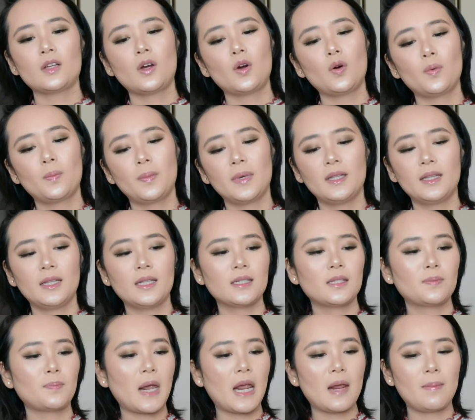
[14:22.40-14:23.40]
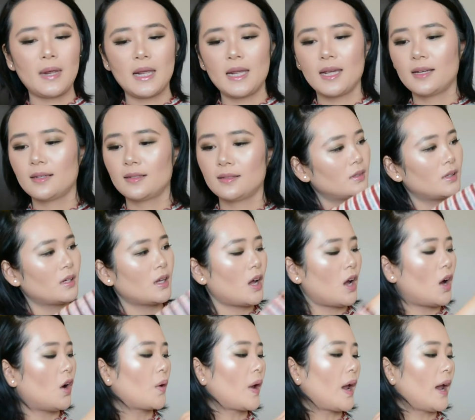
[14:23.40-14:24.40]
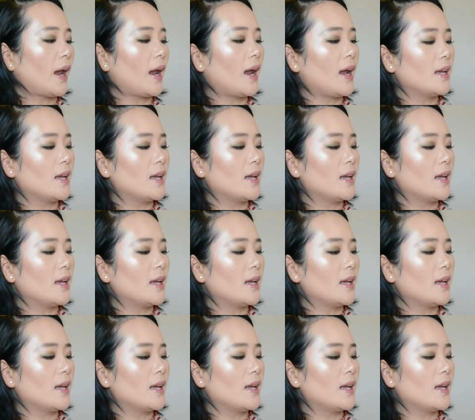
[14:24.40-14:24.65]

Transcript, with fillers: Let's open this baby. Okay,